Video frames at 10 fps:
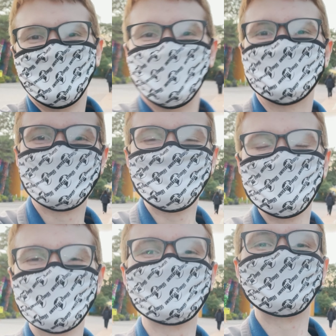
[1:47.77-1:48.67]
and some
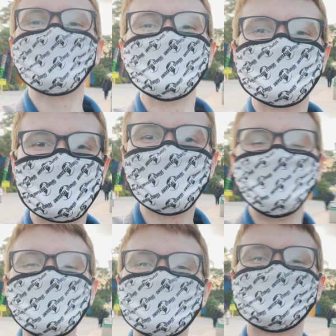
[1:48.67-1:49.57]
people's are pretty
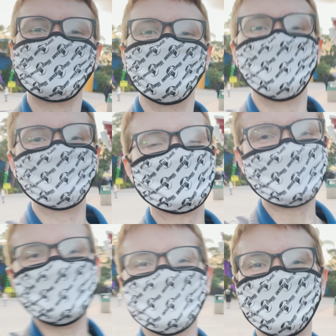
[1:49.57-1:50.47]
derpy, so I'm
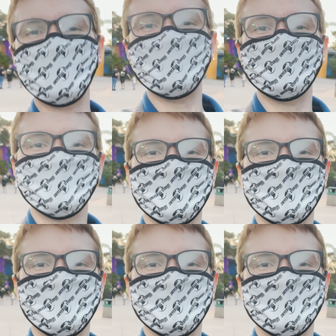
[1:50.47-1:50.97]
excited to get it